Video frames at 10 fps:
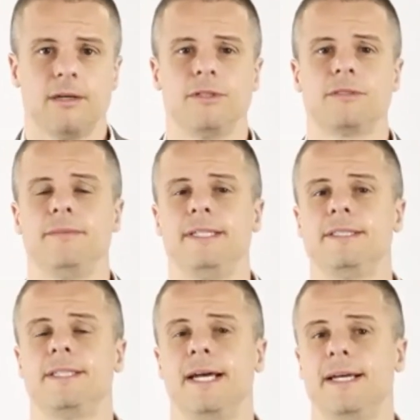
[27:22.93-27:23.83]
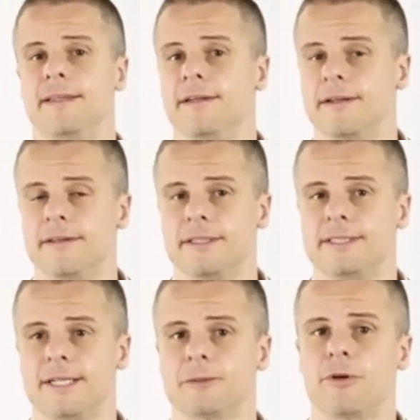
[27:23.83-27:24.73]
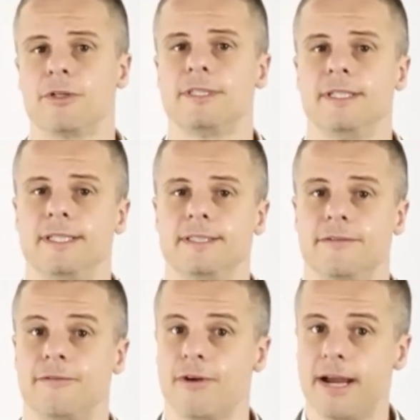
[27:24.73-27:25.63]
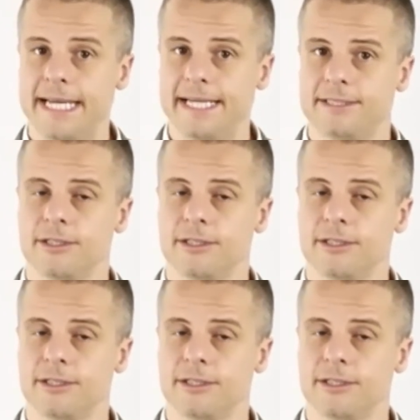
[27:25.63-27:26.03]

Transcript: which means that the salesperson is afraid